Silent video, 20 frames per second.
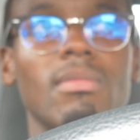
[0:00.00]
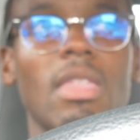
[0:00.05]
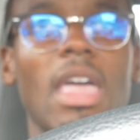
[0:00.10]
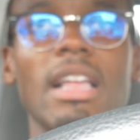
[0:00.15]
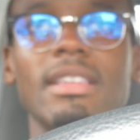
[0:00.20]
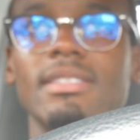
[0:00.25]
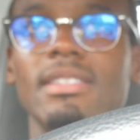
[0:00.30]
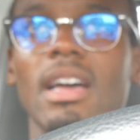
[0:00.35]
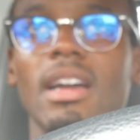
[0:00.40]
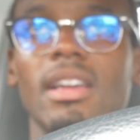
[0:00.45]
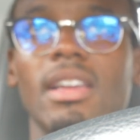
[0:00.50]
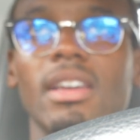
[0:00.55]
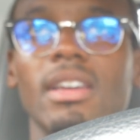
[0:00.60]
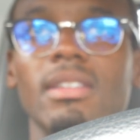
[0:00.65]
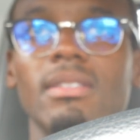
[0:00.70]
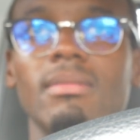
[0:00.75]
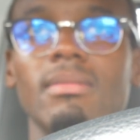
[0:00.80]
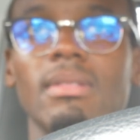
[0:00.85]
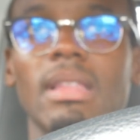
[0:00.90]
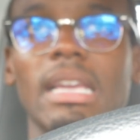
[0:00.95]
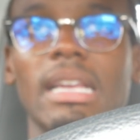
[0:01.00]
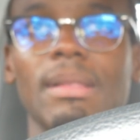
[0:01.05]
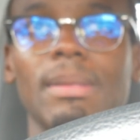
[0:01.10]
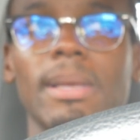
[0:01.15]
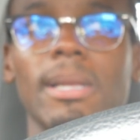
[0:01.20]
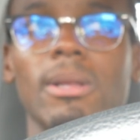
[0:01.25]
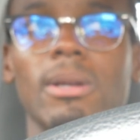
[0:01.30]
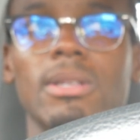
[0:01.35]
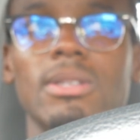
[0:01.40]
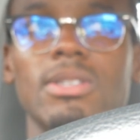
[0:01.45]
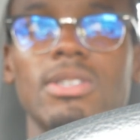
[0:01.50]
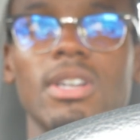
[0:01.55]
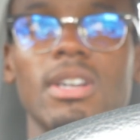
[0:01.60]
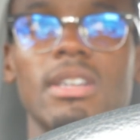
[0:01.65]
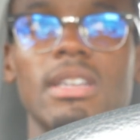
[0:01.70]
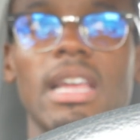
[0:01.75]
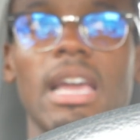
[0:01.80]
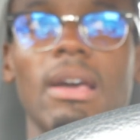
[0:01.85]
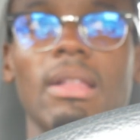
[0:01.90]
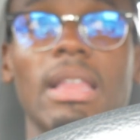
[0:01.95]
that's not good. Like, a little
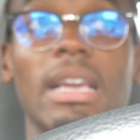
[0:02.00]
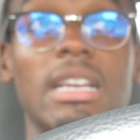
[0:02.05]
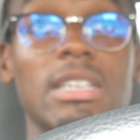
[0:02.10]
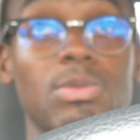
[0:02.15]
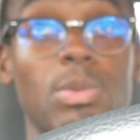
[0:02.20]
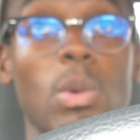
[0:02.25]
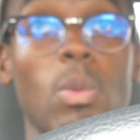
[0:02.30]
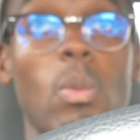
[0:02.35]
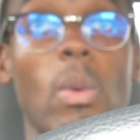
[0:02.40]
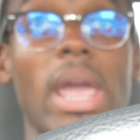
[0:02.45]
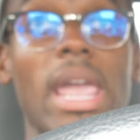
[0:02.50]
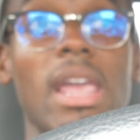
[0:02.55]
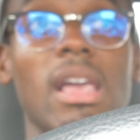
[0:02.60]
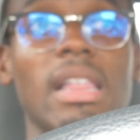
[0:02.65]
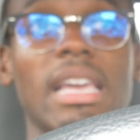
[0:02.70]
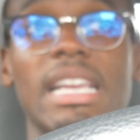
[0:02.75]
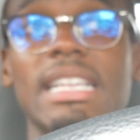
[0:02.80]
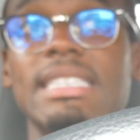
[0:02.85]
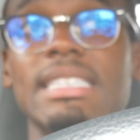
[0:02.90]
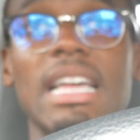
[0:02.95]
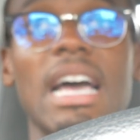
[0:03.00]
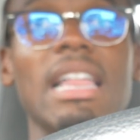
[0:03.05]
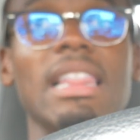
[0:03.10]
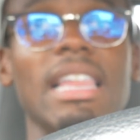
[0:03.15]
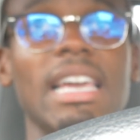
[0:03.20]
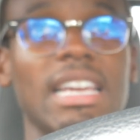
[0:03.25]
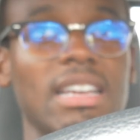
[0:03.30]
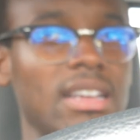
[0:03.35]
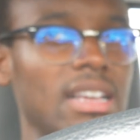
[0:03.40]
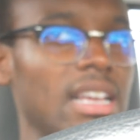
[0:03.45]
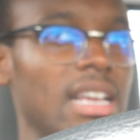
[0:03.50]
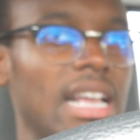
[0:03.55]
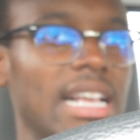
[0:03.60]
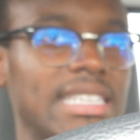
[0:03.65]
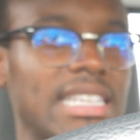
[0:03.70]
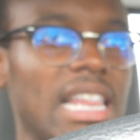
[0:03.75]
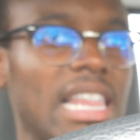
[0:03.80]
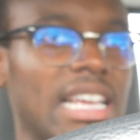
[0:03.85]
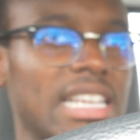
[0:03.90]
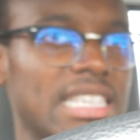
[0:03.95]
concerned now, like, cause we're way, like, it's not like
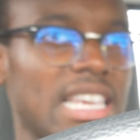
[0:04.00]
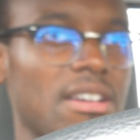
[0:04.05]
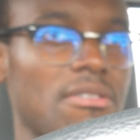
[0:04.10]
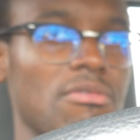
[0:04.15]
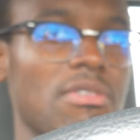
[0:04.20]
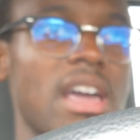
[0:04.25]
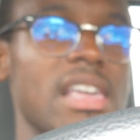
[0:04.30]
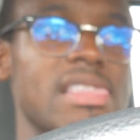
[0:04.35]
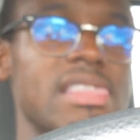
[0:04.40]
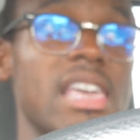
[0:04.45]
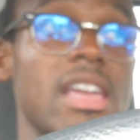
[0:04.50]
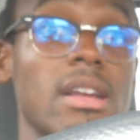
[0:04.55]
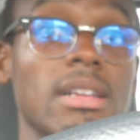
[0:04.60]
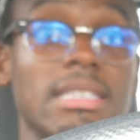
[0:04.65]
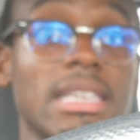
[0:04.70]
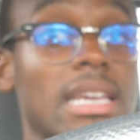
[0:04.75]
it's like right there.